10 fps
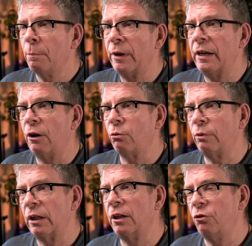But now,
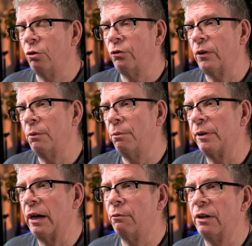really and truthfully, when we
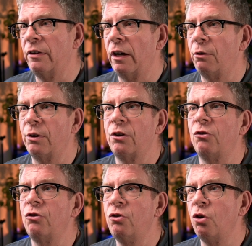get right down to it,
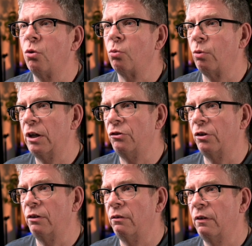there's no
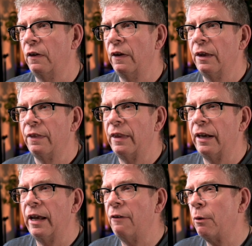reason
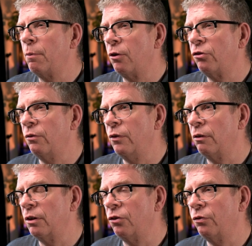that every person
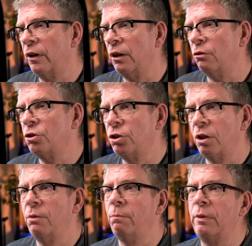viewing this video
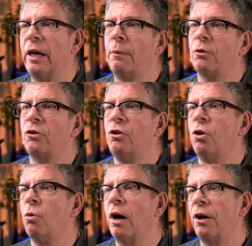shouldn't be able to
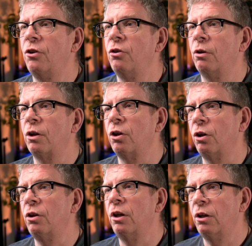know how to do a
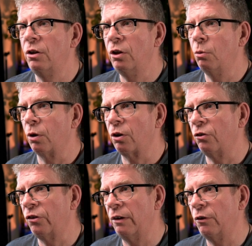good new worker
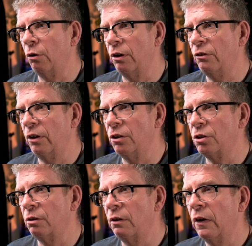safety orientation.